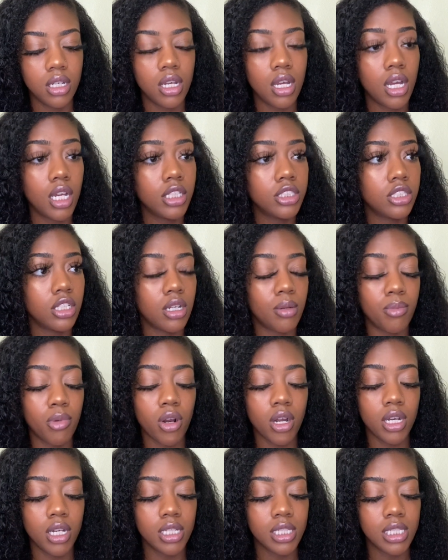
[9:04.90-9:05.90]
I should have
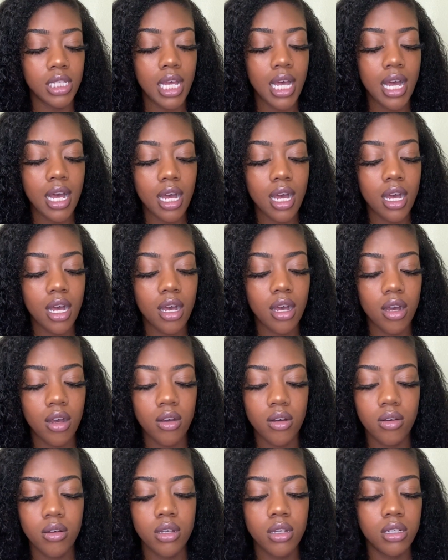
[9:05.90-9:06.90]
brought a
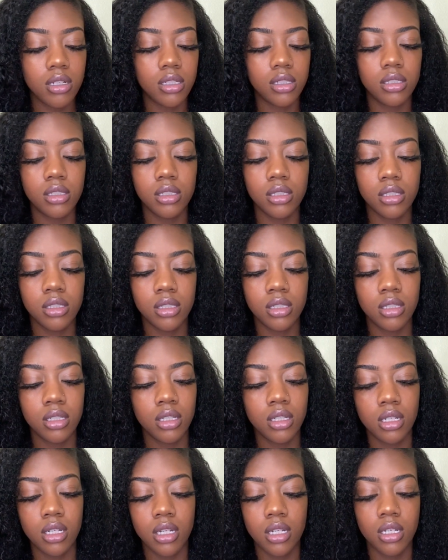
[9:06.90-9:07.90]
towel.
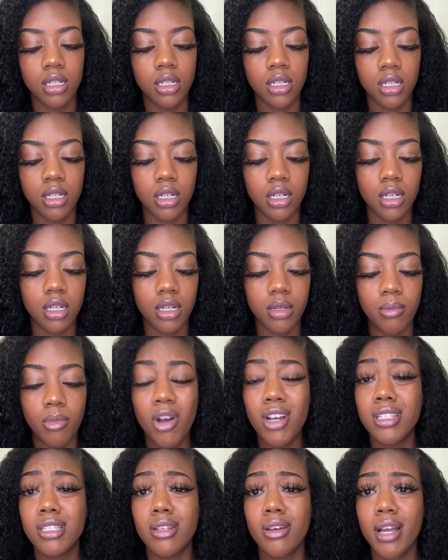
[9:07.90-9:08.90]

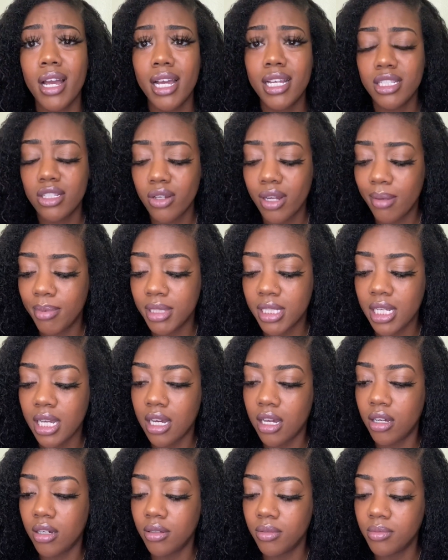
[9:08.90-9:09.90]
Also guys, grab a
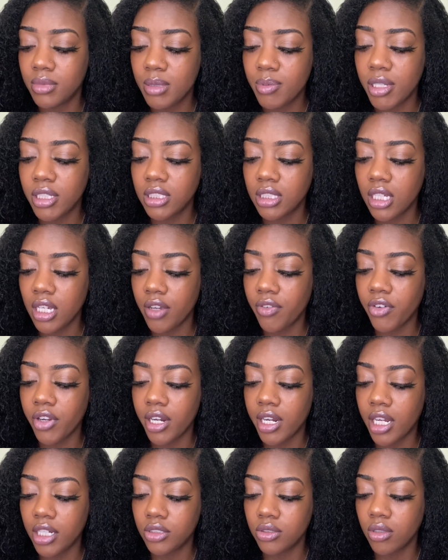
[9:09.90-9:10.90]
towel, especially if you're a
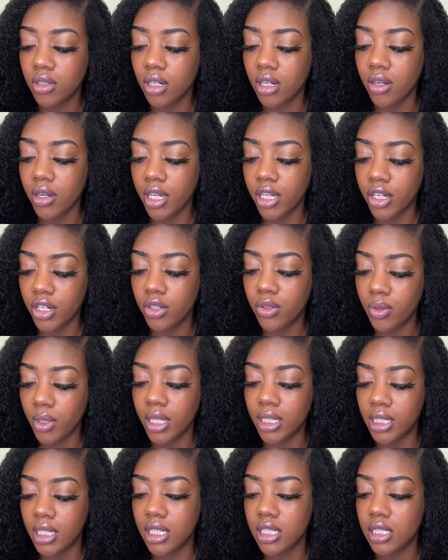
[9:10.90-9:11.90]
natural girl and you're
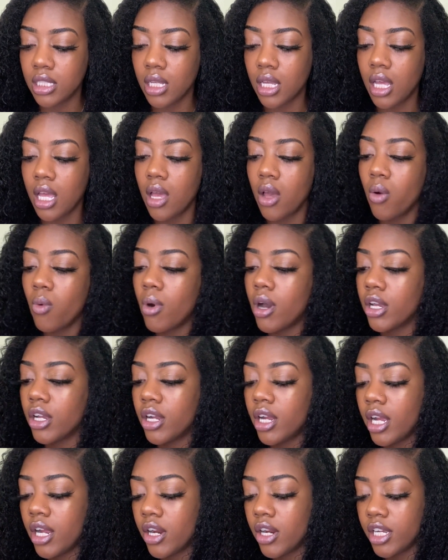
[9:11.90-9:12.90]
doing this while your
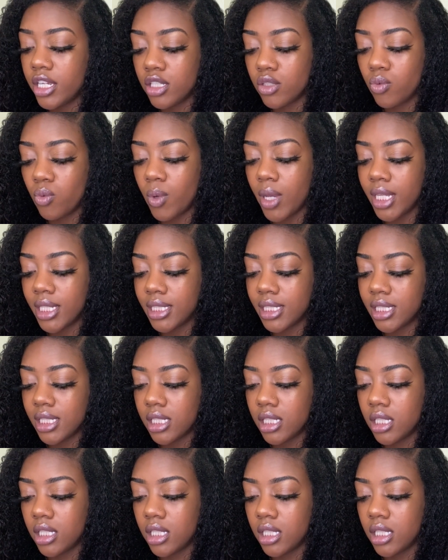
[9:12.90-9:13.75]
hair is wet.